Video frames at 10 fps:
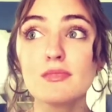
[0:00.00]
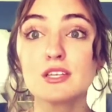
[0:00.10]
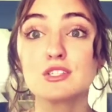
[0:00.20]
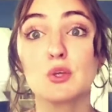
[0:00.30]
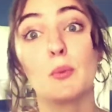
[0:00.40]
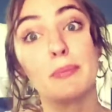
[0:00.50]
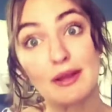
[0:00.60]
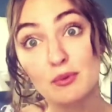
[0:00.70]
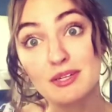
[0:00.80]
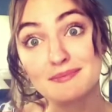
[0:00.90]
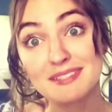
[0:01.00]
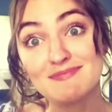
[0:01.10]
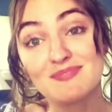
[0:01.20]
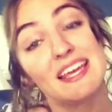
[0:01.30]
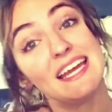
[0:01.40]
So bear with
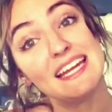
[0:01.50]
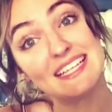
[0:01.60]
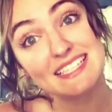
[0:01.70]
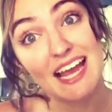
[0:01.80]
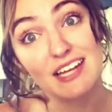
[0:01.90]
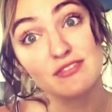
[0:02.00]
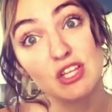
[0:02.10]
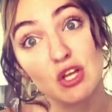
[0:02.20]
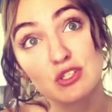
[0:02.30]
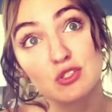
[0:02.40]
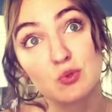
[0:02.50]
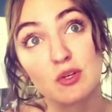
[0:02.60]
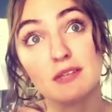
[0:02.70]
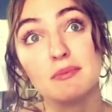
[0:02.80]
me. It is kind of a long story,